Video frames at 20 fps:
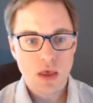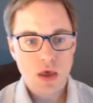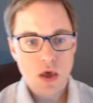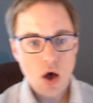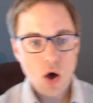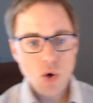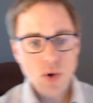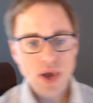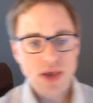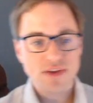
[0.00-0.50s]

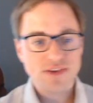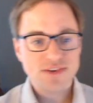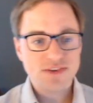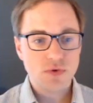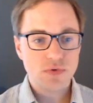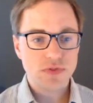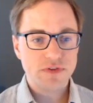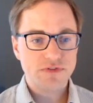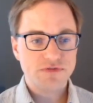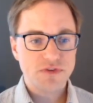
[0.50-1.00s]
Okay,
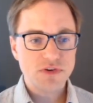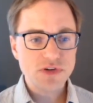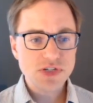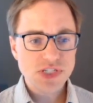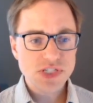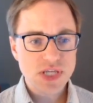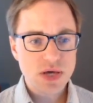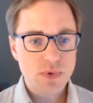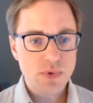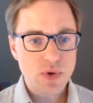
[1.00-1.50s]
so the
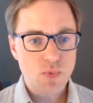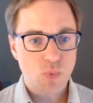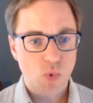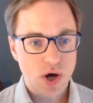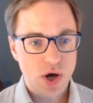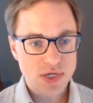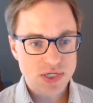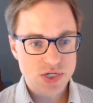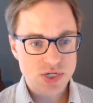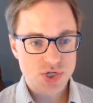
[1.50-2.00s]
first thing we
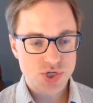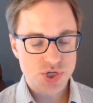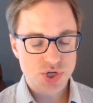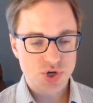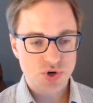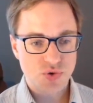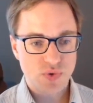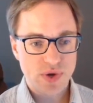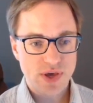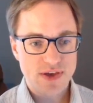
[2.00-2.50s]
want to
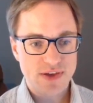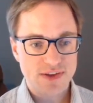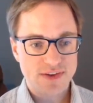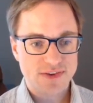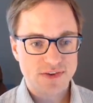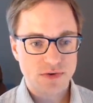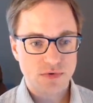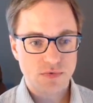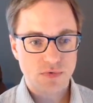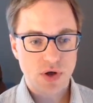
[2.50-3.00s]
do
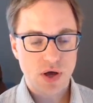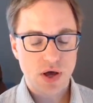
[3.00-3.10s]
is